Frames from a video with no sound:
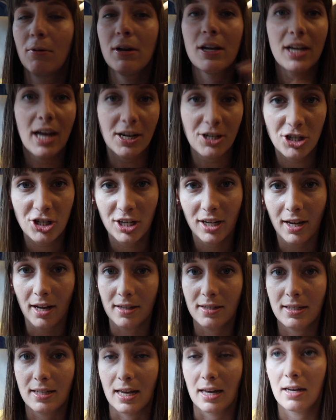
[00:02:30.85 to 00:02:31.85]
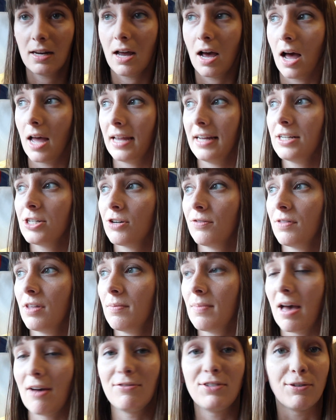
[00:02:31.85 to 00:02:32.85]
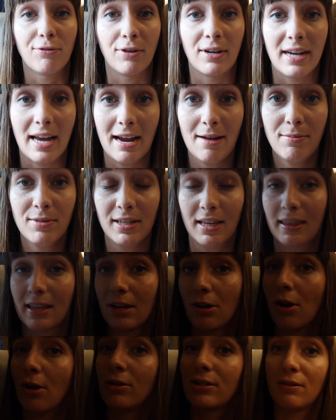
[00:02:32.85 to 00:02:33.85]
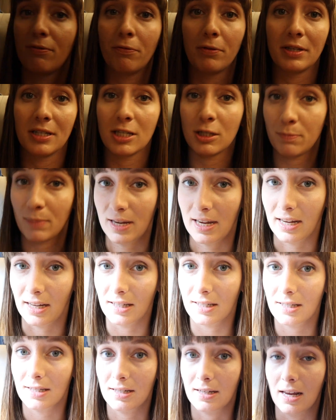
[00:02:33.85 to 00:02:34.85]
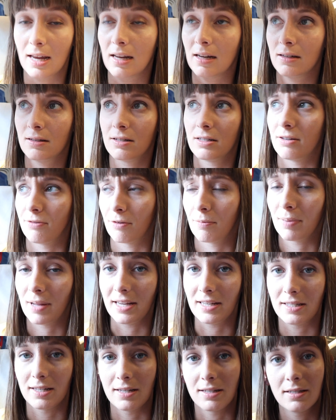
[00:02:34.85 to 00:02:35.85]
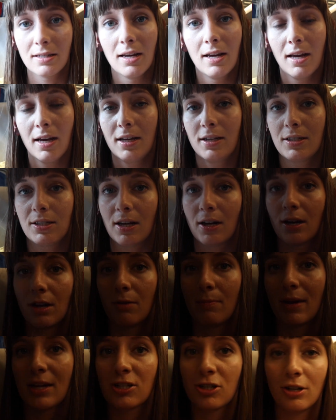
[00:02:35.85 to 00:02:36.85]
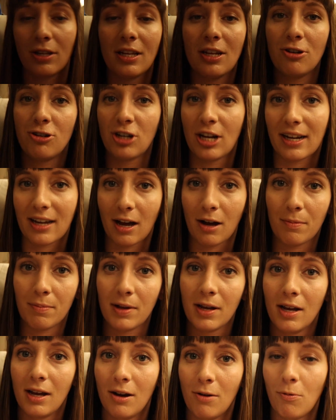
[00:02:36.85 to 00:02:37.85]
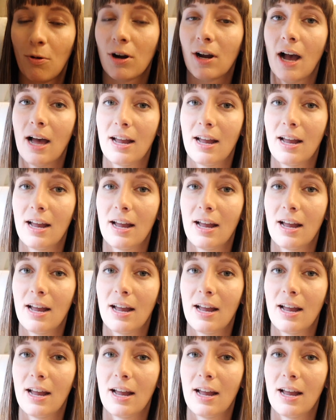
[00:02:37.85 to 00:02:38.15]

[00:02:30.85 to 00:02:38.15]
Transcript: We catch Shinkansen, each of them have different names and they go different speeds and different places. So make sure that you check out what